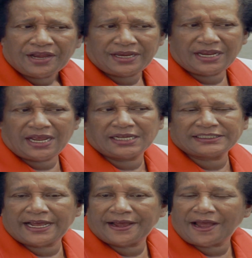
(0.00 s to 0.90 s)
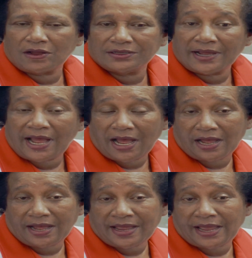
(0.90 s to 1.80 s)
Yes,
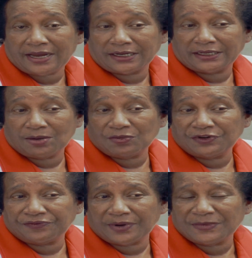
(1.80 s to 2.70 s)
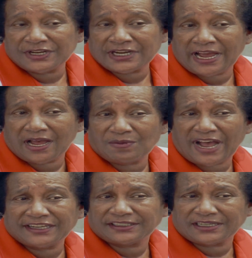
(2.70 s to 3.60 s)
I had a lemon from the time
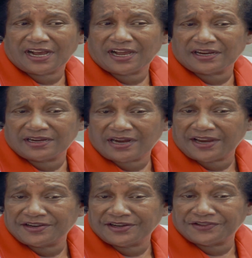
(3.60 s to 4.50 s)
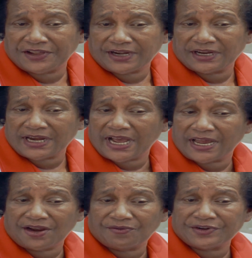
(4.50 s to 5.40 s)
I started in
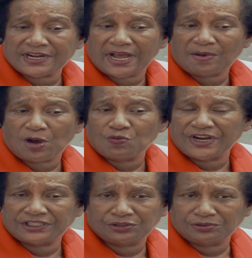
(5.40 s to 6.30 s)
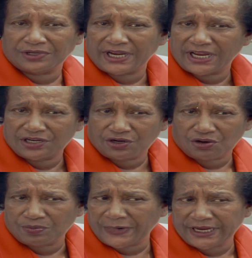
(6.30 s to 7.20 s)
1939. Every time I went to an
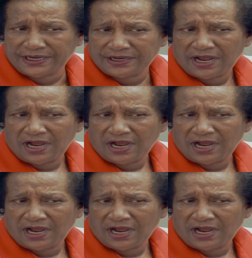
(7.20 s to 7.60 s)
indoor meet,